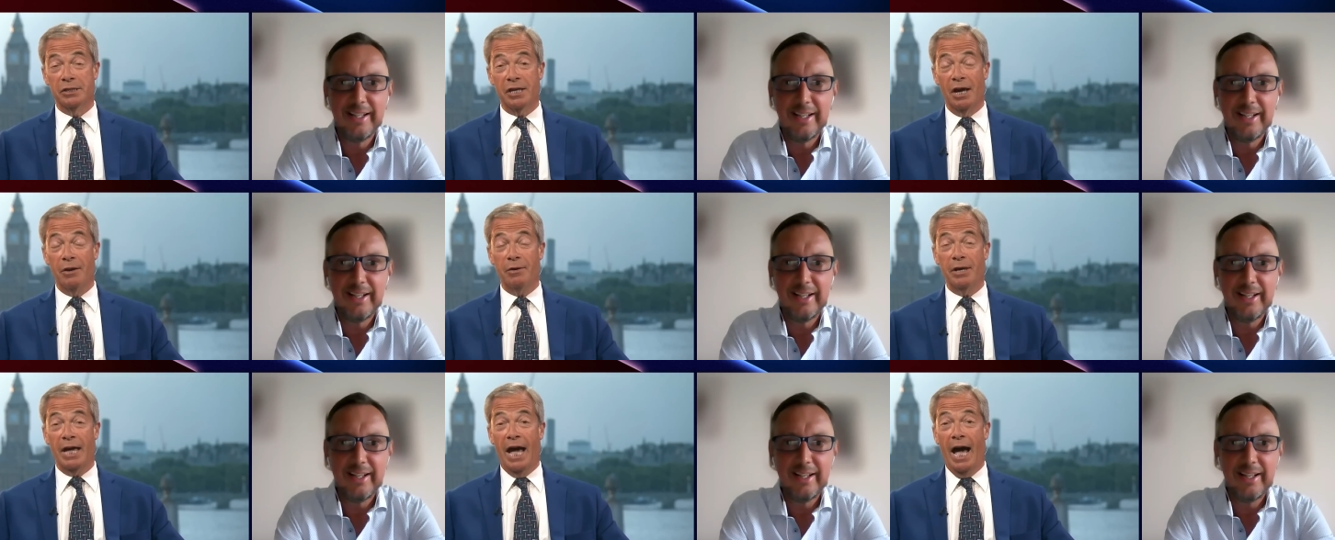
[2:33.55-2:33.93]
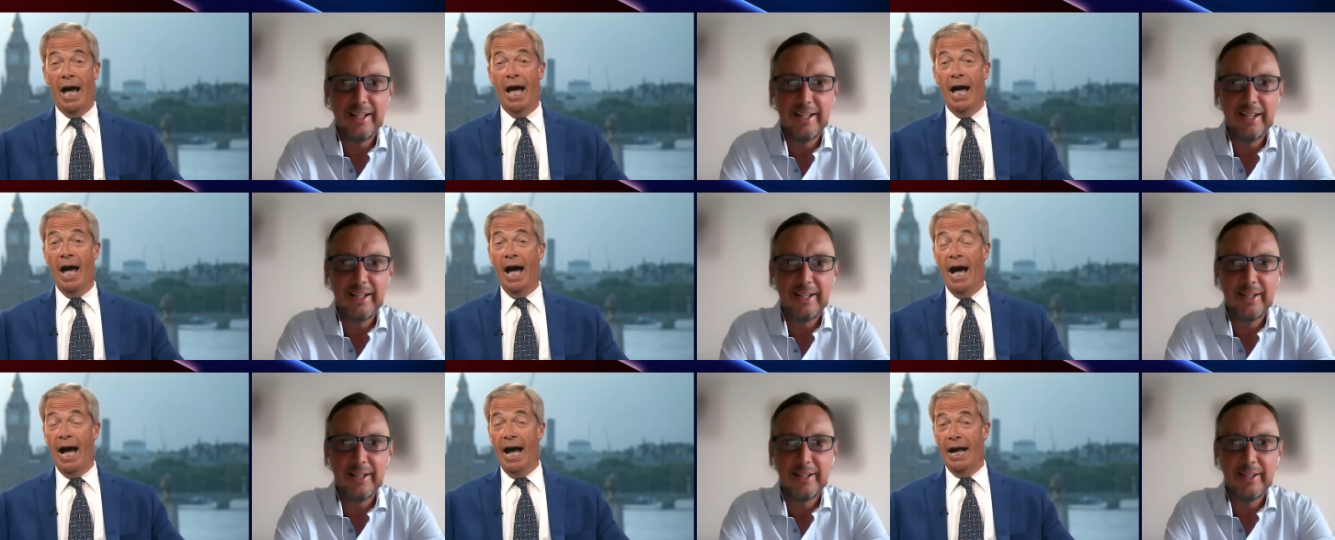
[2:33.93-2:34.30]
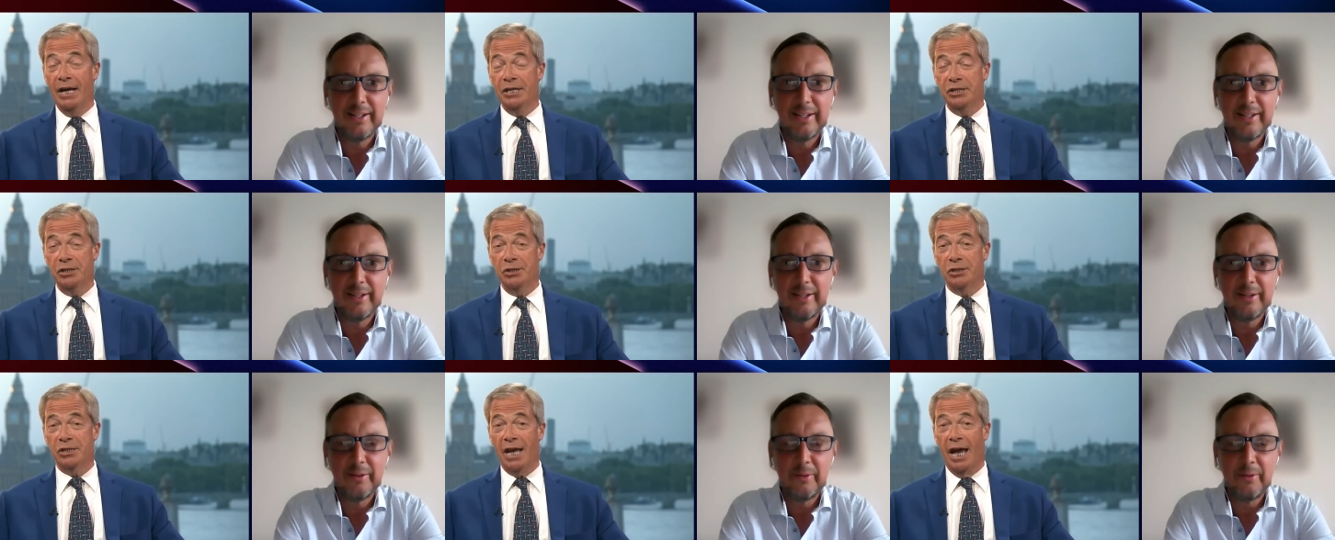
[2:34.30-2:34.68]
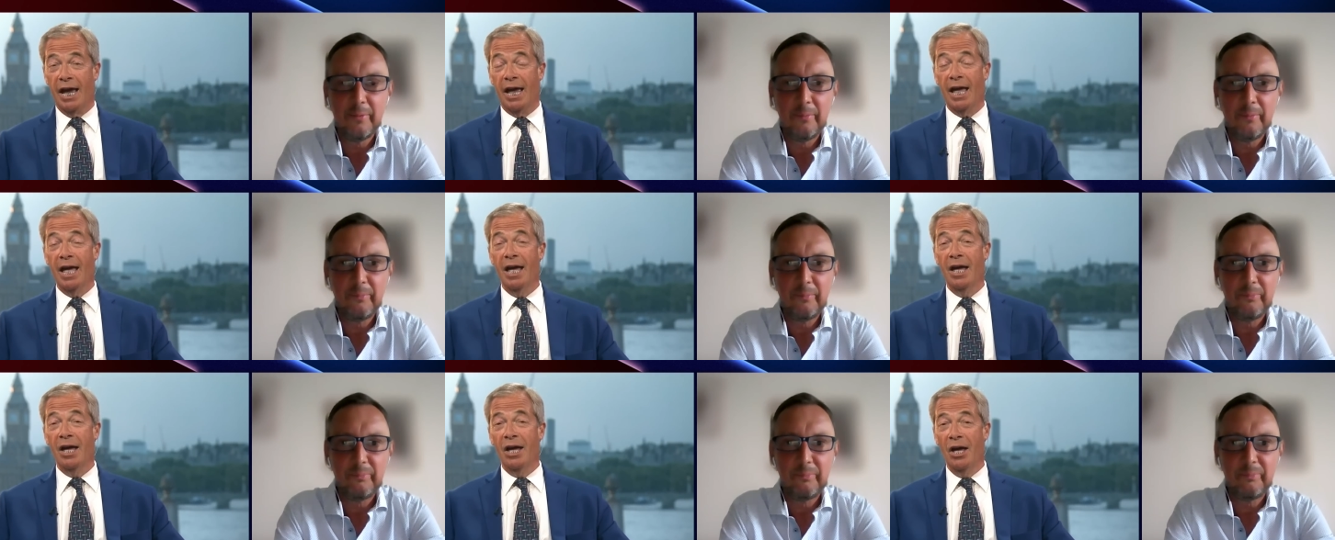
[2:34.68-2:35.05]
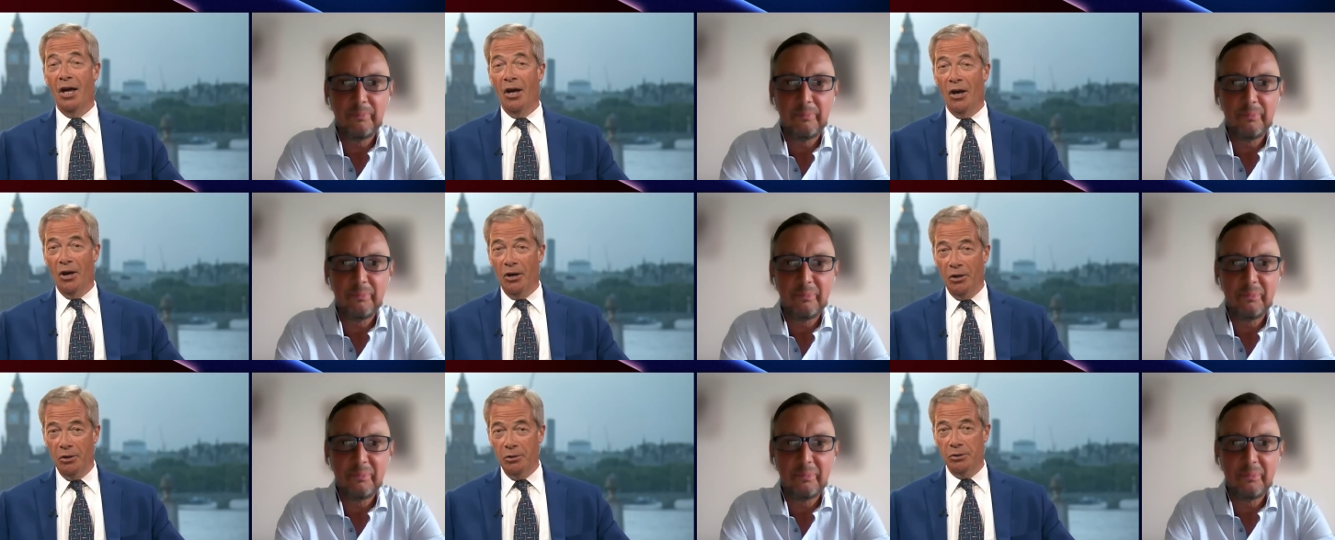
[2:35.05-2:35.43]
Speaker 1: So, yeah, as you say,
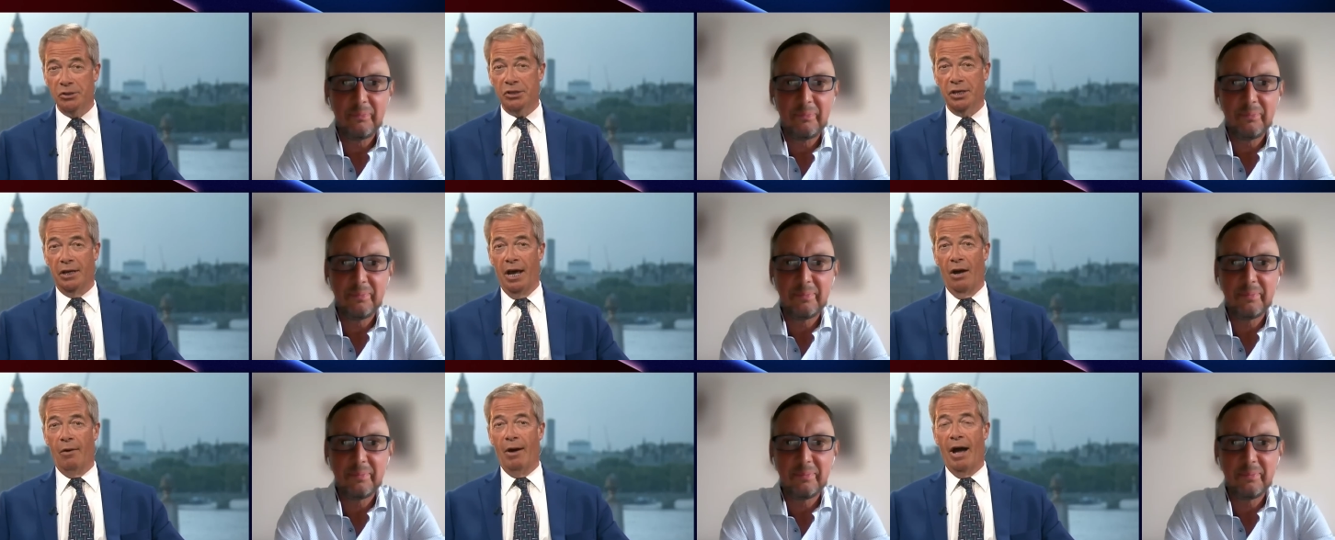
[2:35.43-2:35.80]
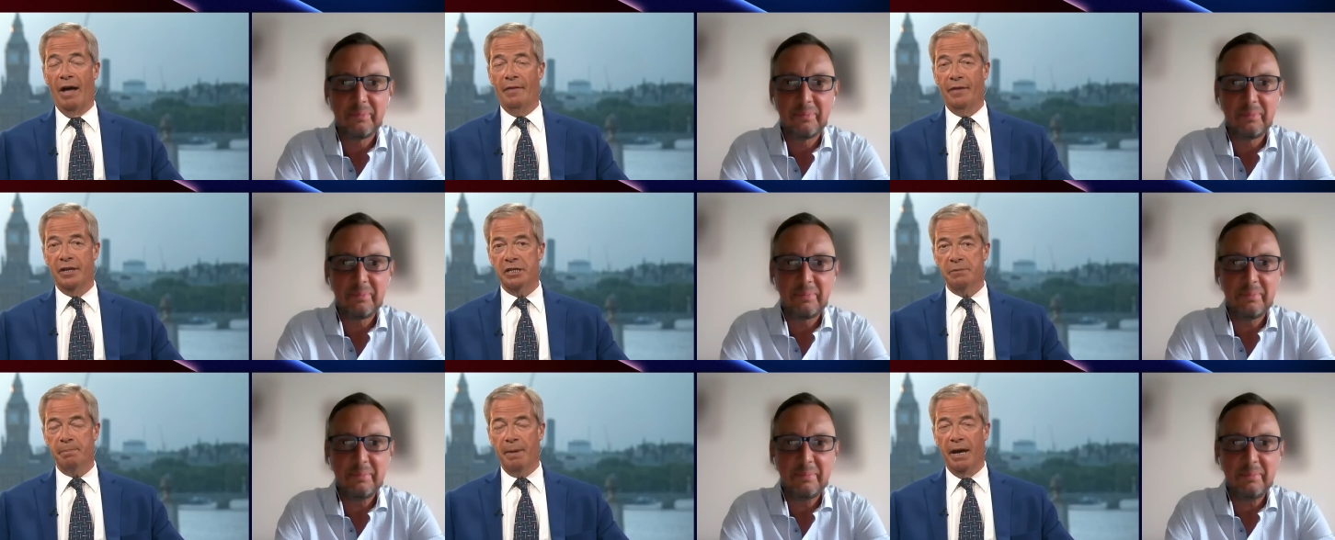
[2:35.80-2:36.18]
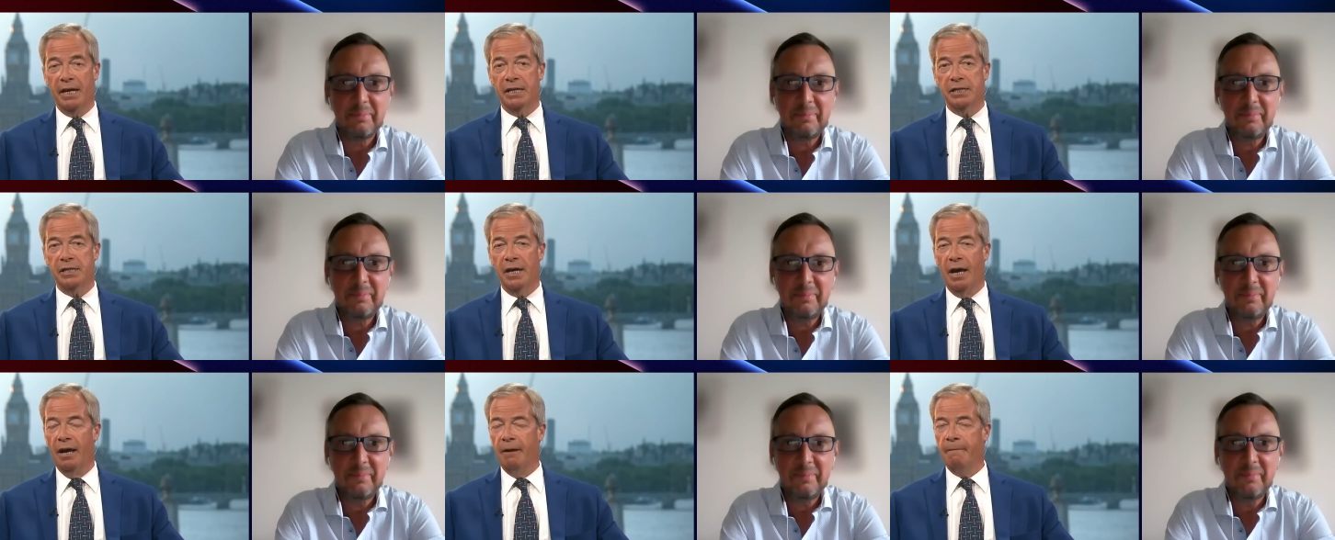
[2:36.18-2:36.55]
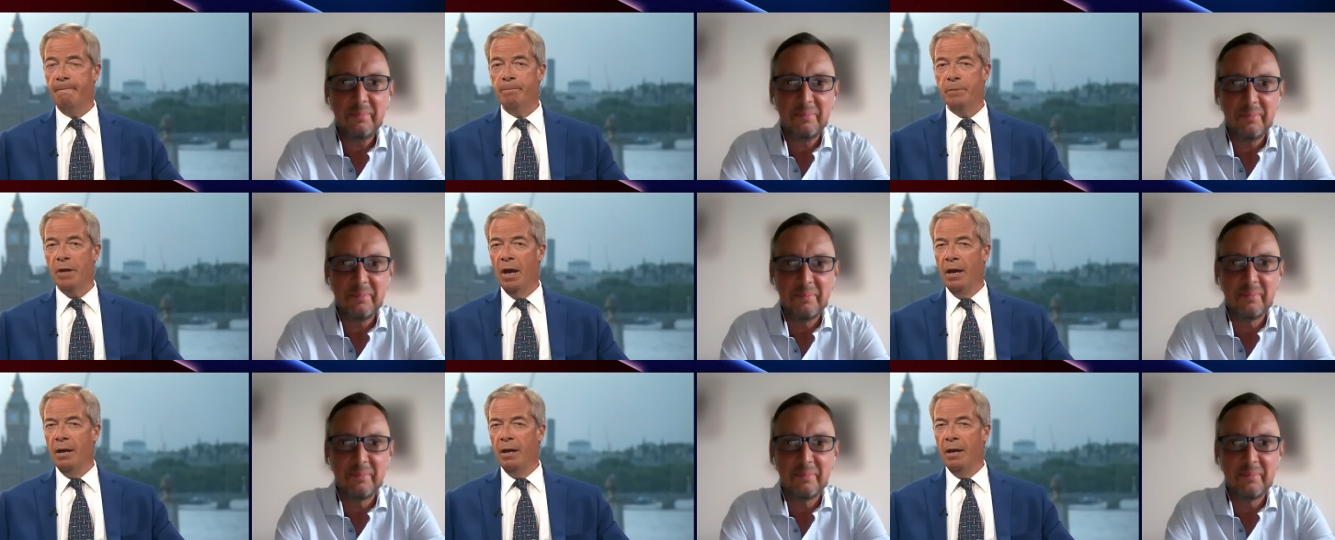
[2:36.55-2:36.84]
who's to know how this may turn?